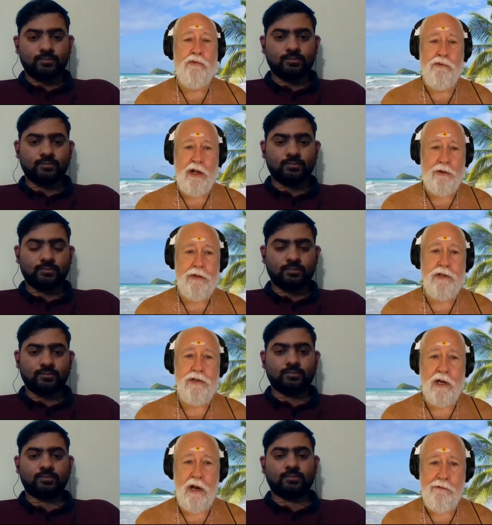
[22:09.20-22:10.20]
Speaker 1: felt this
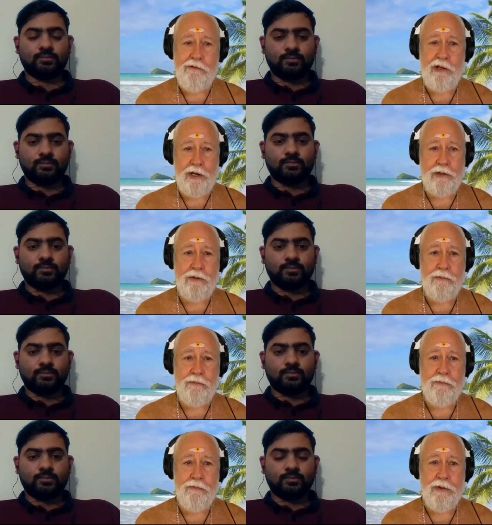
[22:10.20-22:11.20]
conflict.
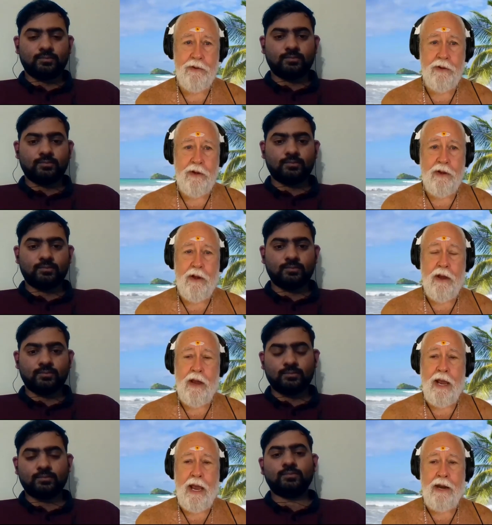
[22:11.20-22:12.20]

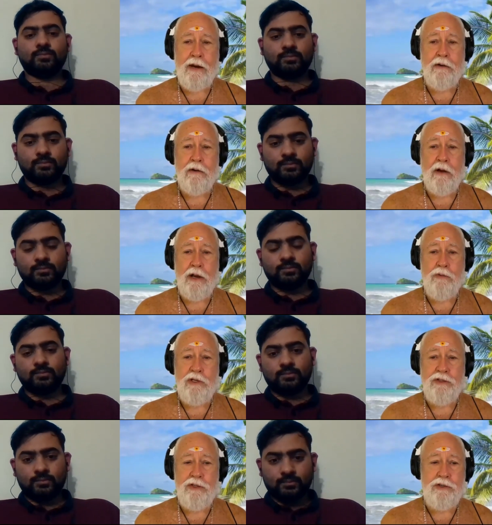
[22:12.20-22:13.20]
And I
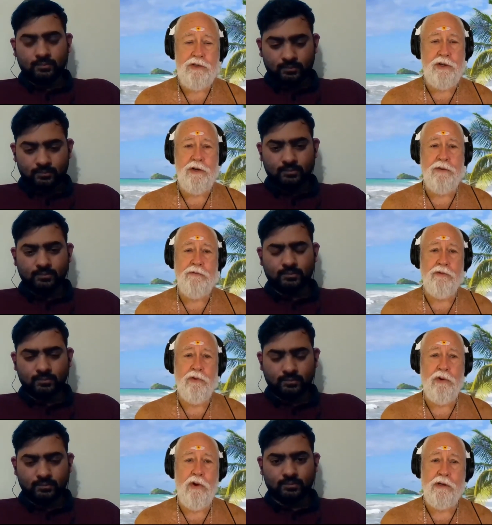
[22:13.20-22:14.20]
resisted for
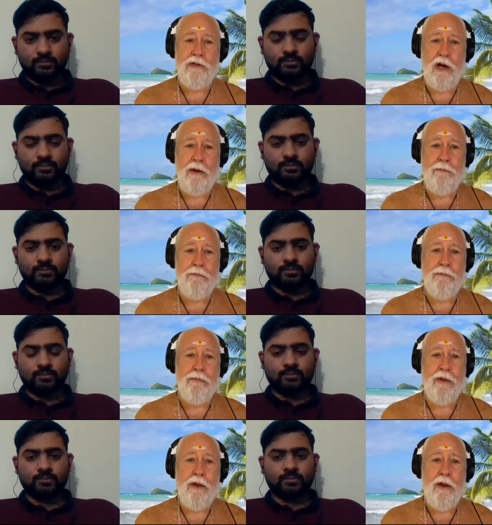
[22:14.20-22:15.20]
a long time,
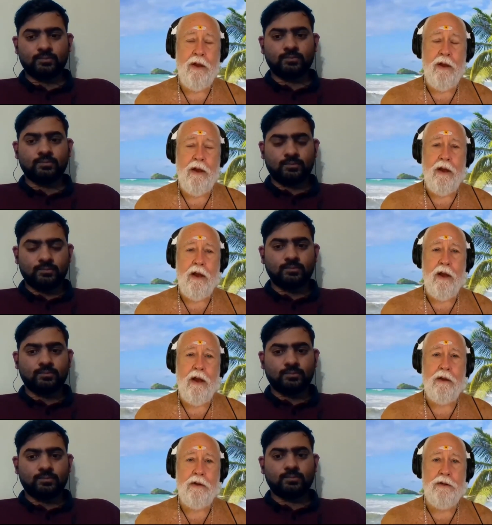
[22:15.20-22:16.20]

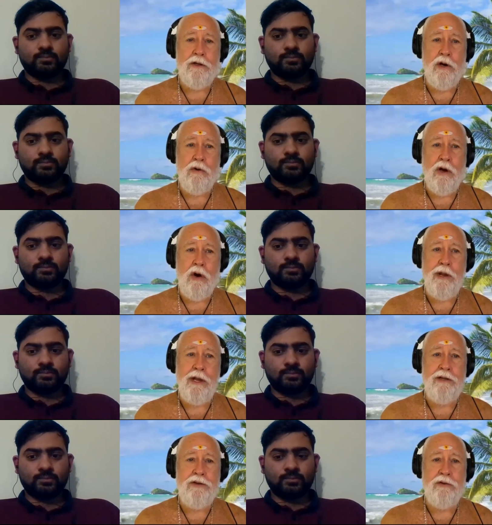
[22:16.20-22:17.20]
uh, you know, going
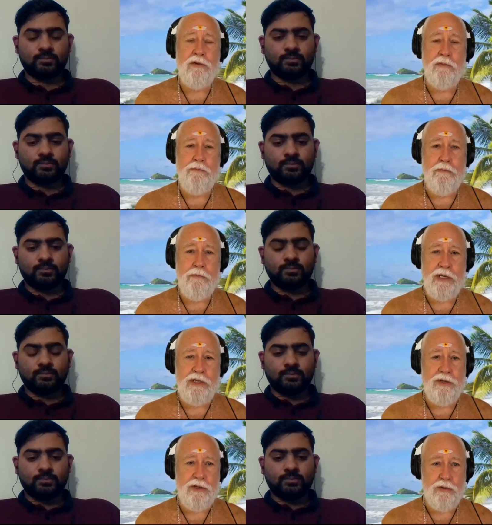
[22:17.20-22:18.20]
into the
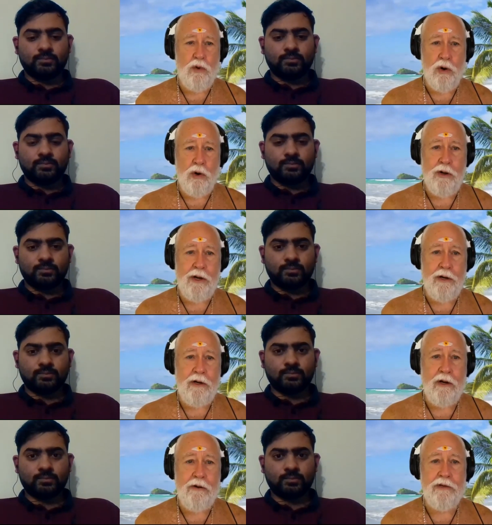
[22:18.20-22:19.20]
business world and
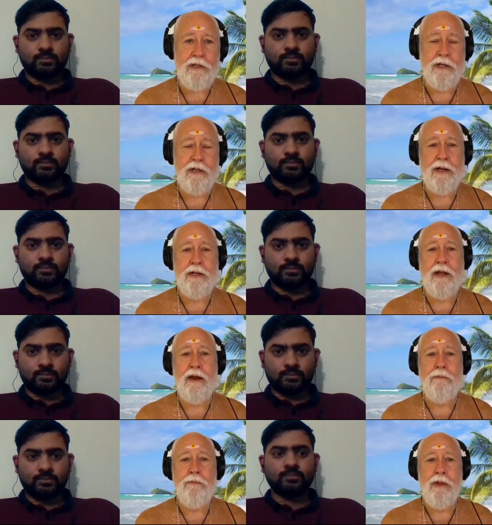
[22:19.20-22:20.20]
everything like
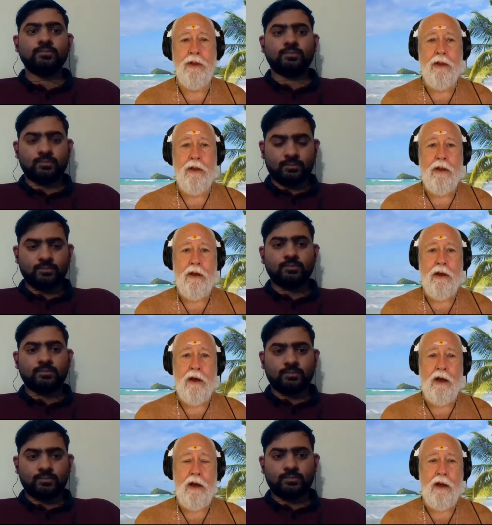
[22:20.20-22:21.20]
that.
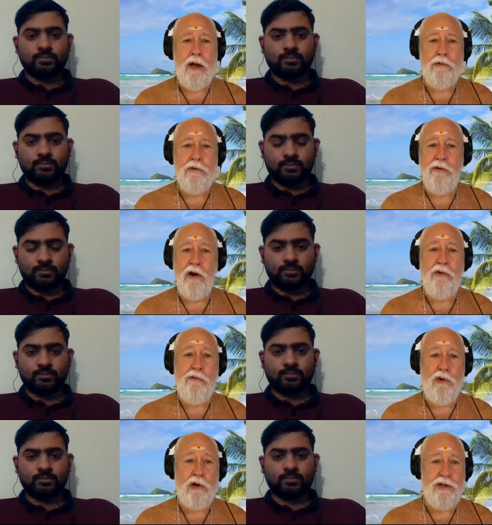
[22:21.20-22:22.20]
Uh, I was very
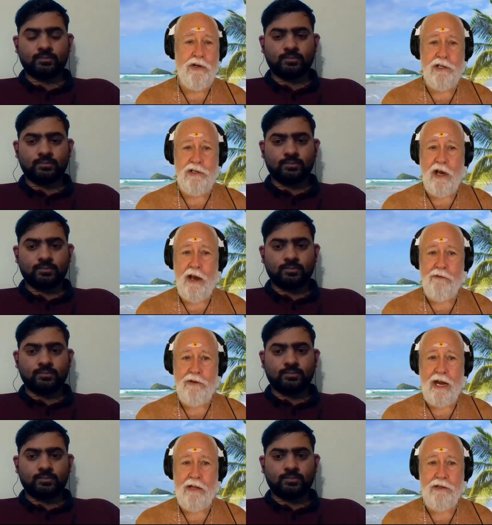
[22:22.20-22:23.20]
fortunate to have
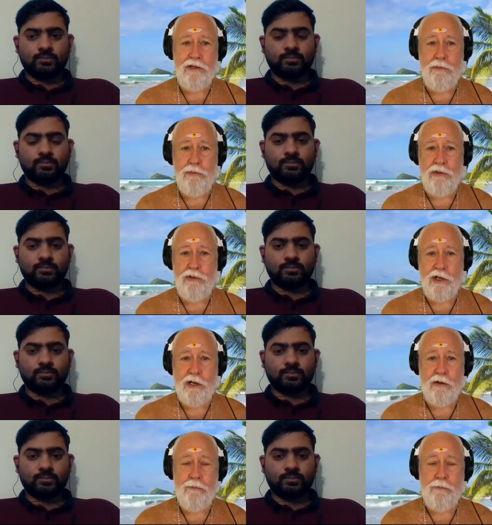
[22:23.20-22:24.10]
talent in music,